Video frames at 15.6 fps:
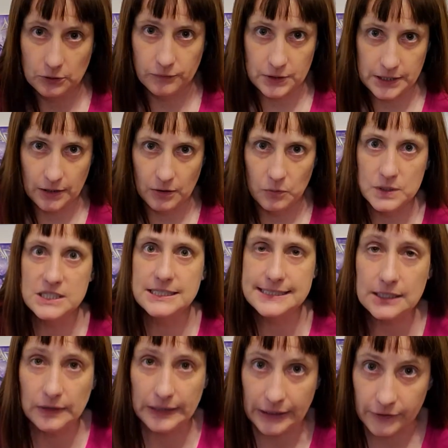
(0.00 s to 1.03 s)
for dinner, which is
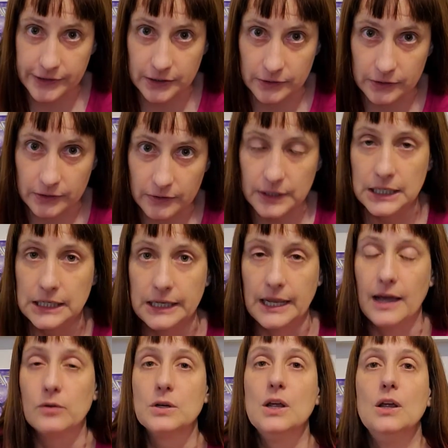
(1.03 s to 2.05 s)
still healthier than eating
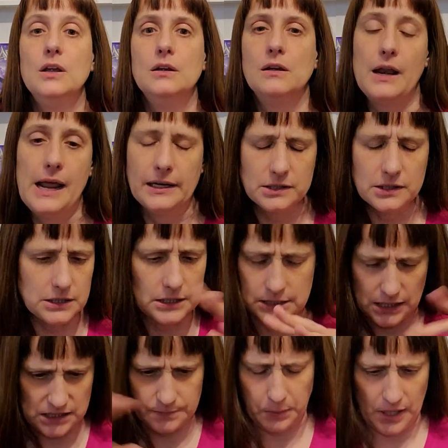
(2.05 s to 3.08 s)
out. And actually, since they
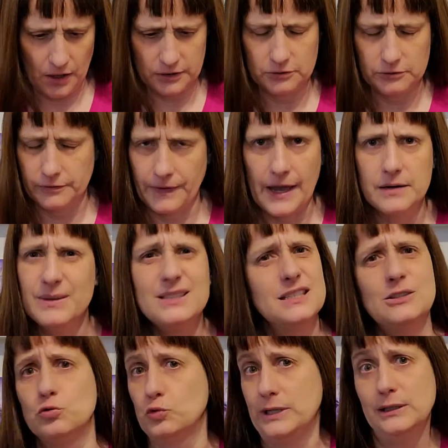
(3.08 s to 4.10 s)
spray on those vitamins, it's
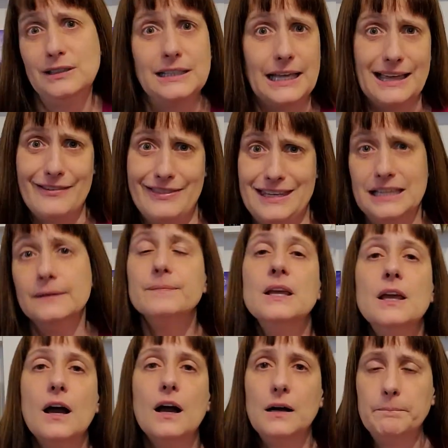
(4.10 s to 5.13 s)
really
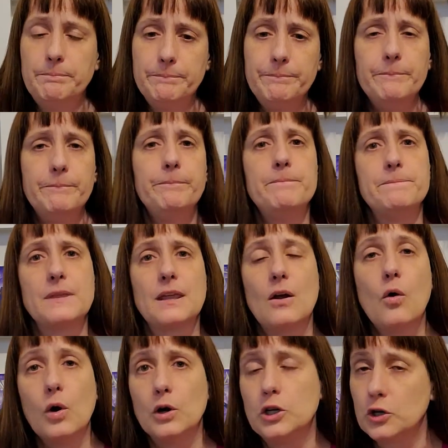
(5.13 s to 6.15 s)
healthy. Or
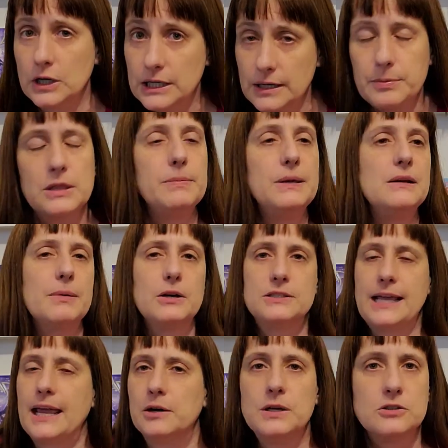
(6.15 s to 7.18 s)
you're going to end up with a peanut butter
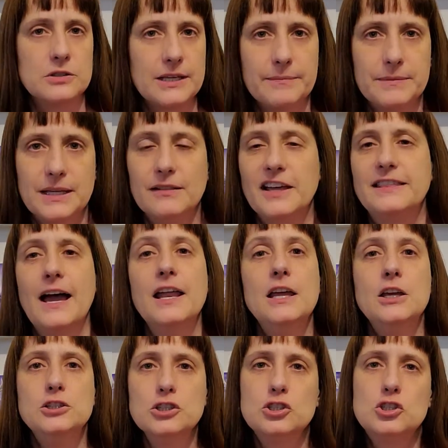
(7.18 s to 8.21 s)
sandwich or something like that.
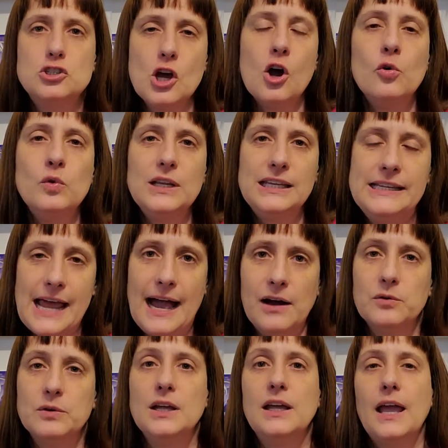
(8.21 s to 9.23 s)
Just don't eat
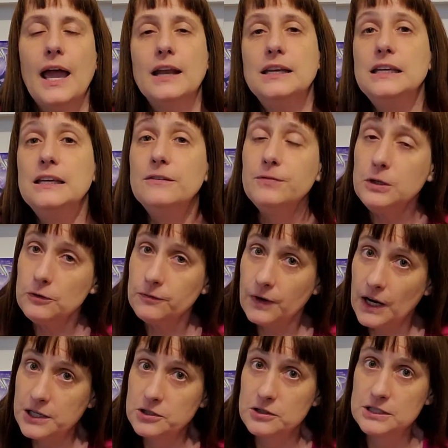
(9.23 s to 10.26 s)
out. And if you
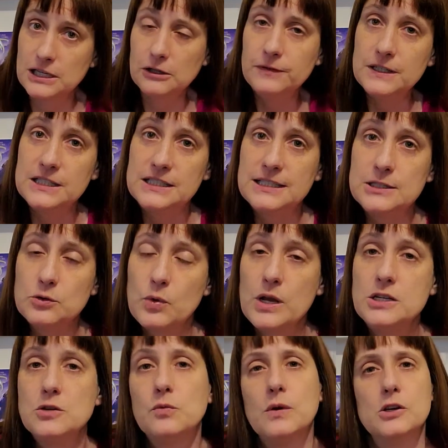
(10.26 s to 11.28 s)
find yourself in a
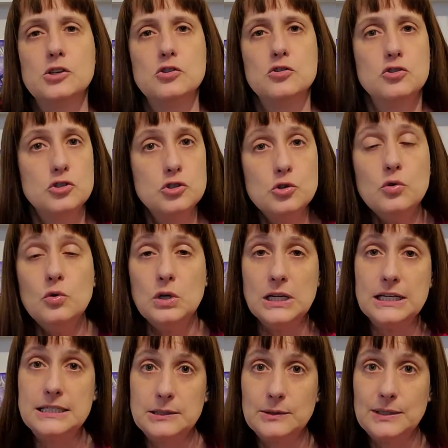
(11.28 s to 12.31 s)
situation where you do
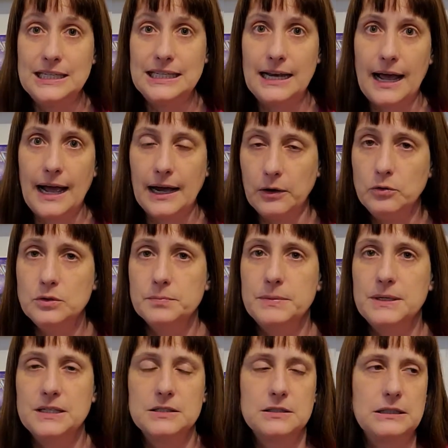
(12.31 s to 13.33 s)
need to eat out,
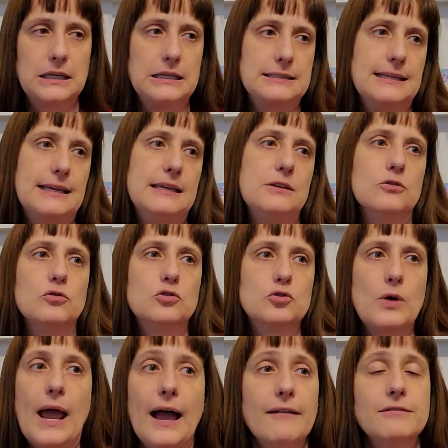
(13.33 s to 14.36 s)
because like say you're
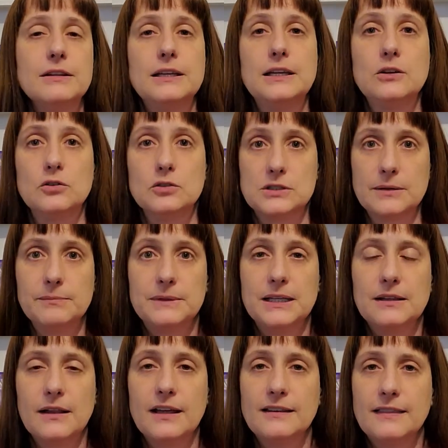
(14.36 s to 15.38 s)
traveling or something
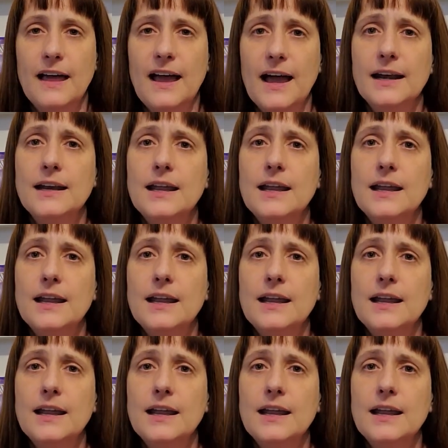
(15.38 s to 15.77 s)
like that,